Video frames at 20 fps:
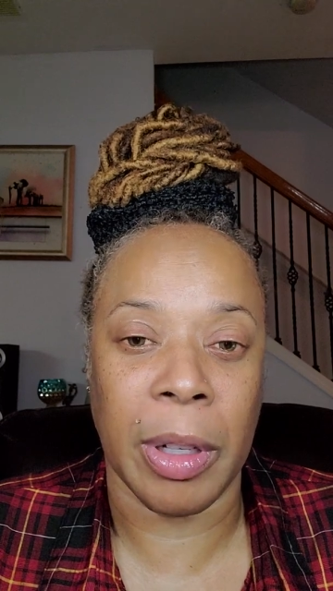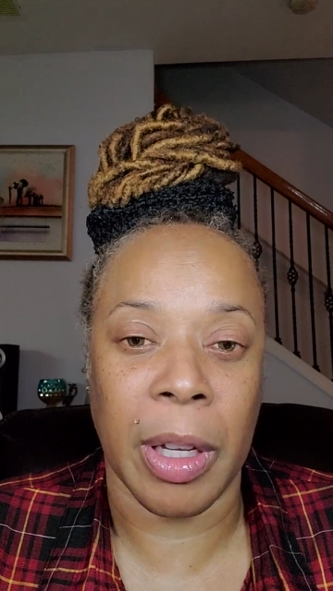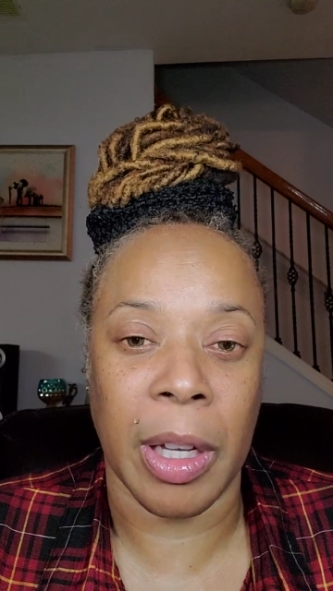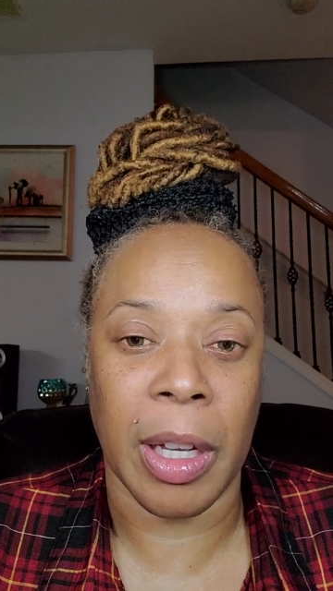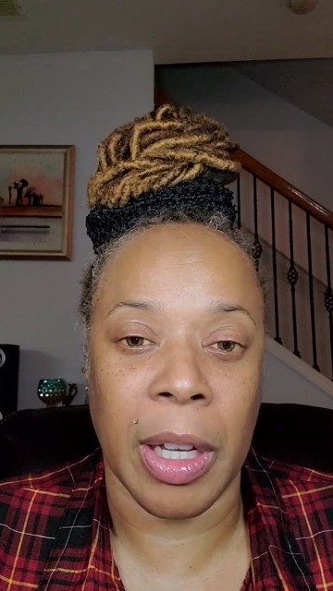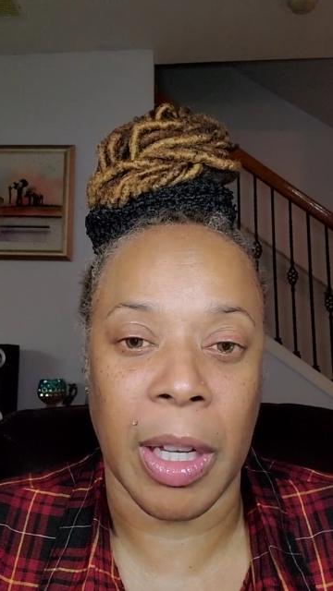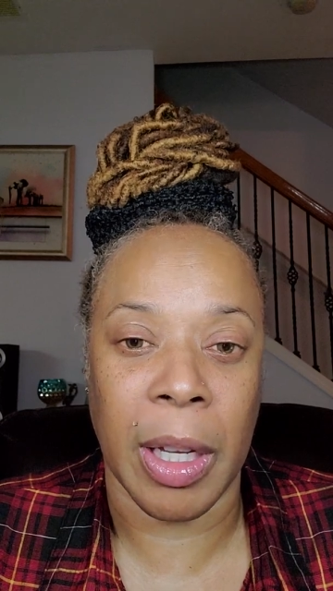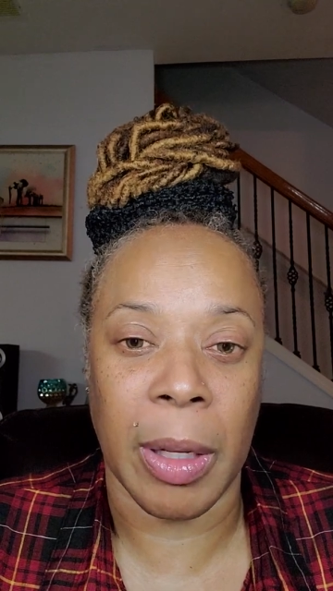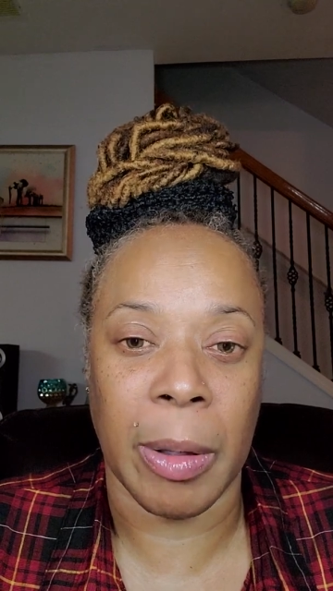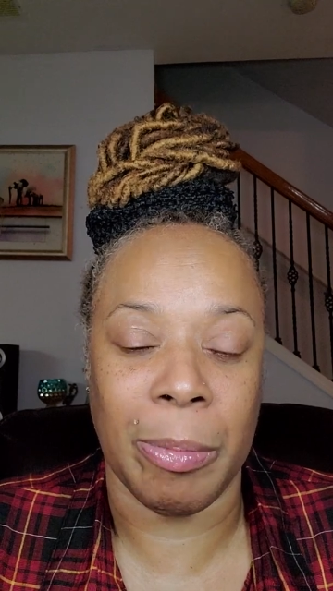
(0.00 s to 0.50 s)

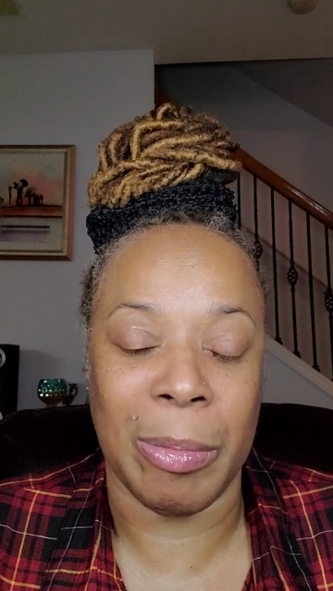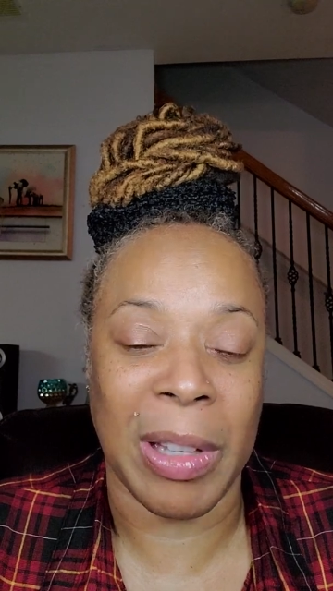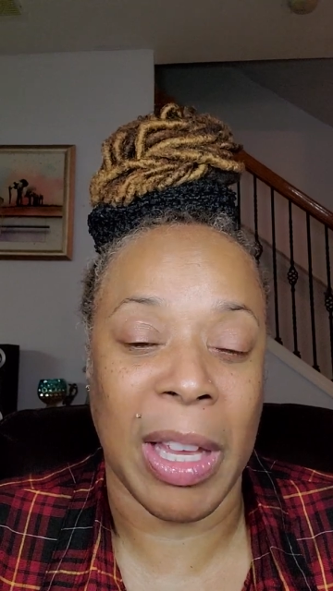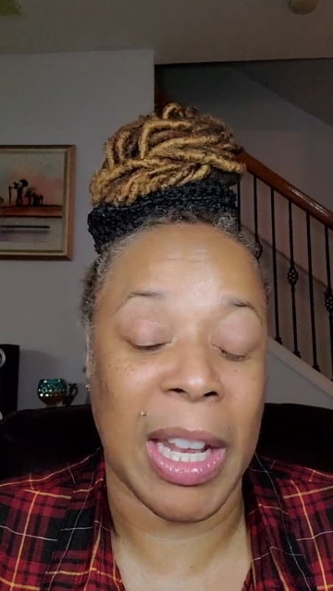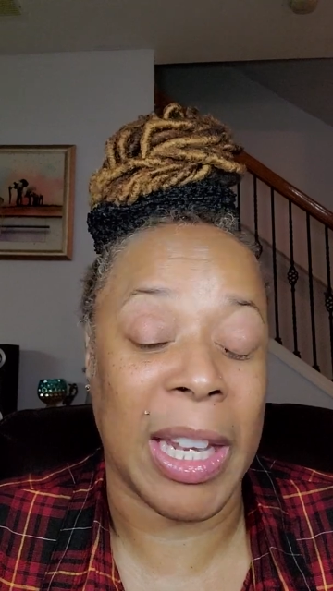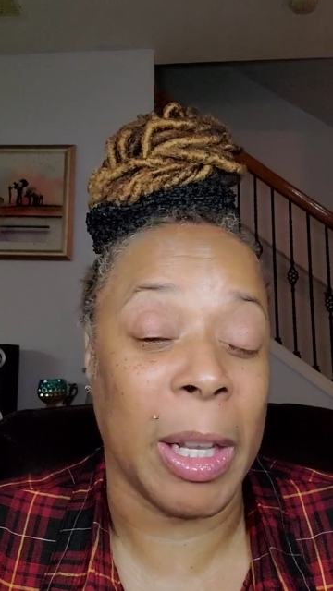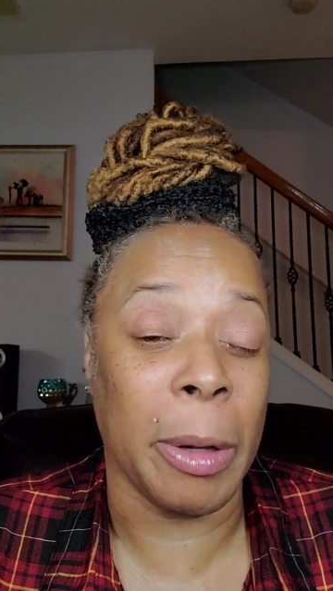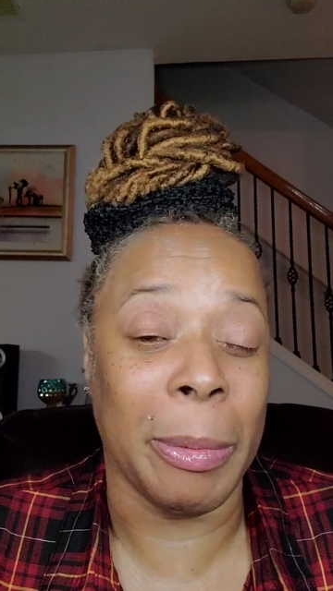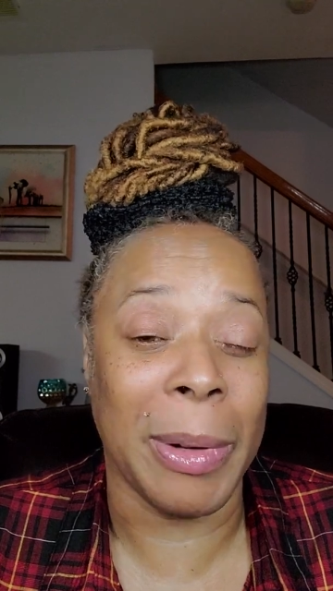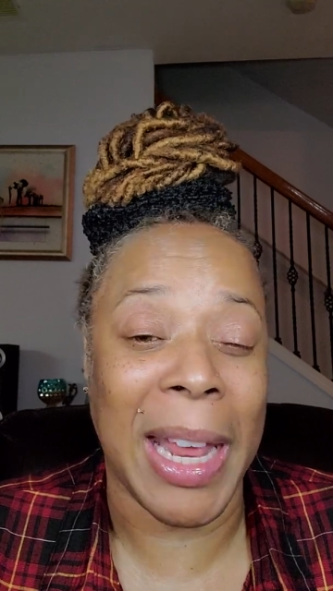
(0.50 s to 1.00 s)

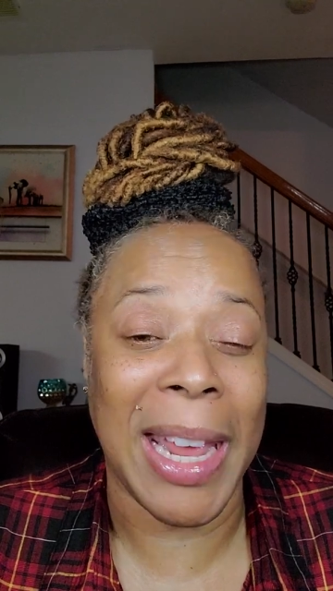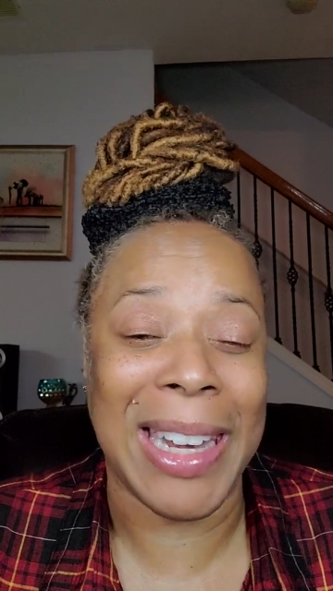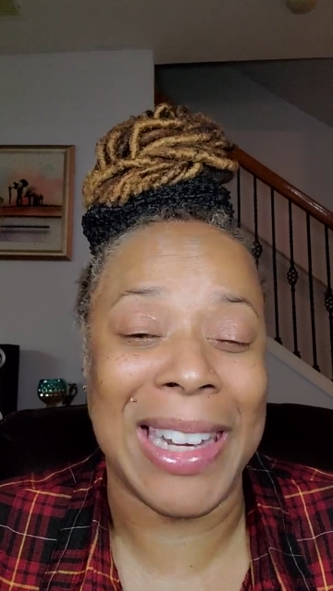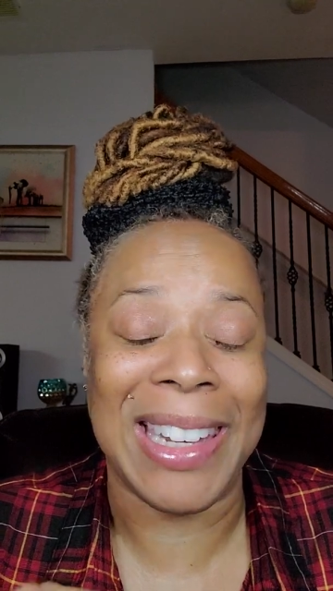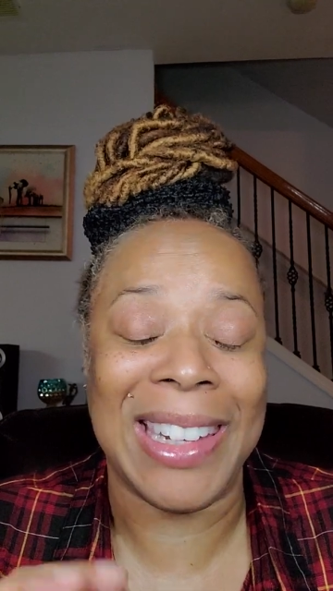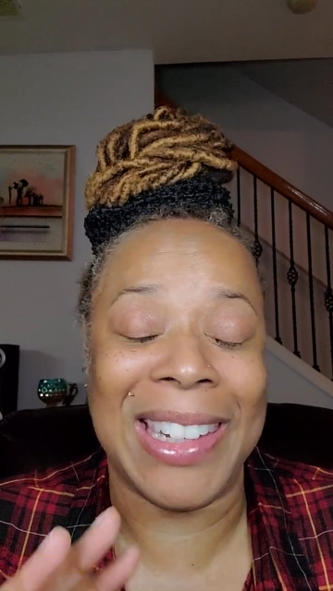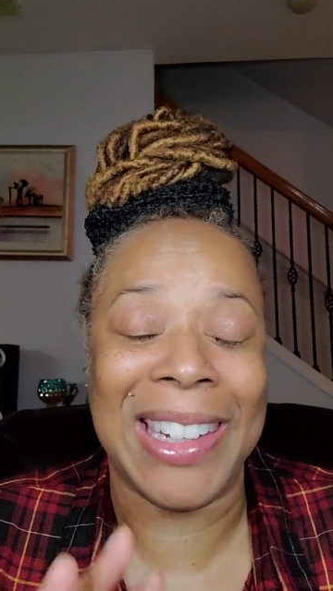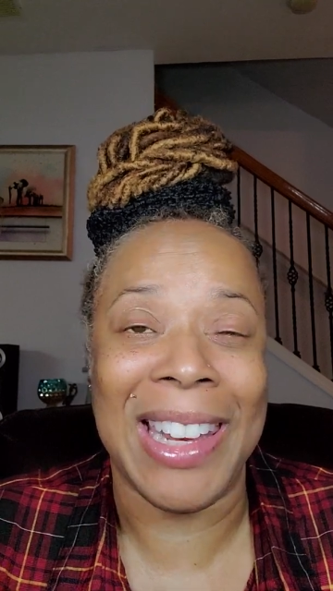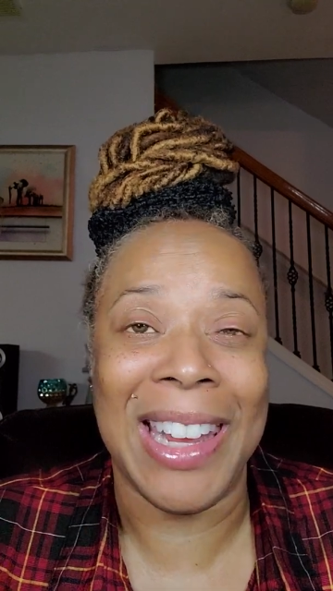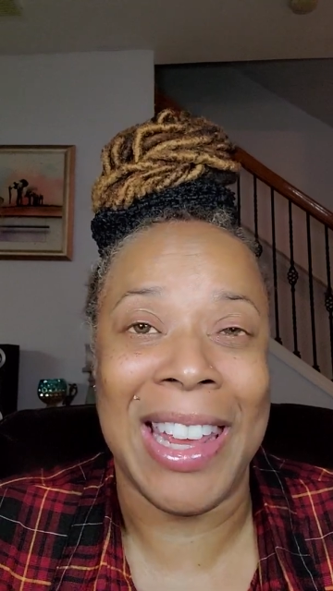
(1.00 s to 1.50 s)

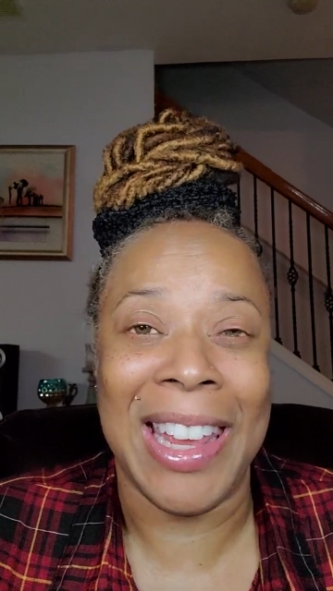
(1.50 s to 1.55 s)
illuminating